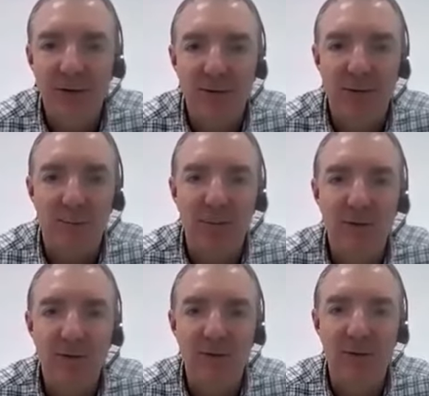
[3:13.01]
the
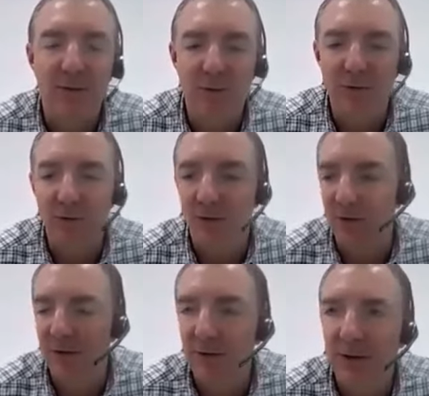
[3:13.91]
methods of
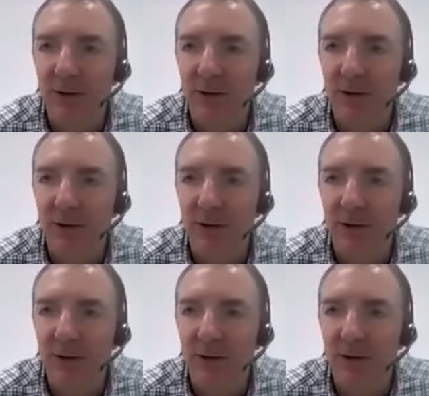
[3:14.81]
construction.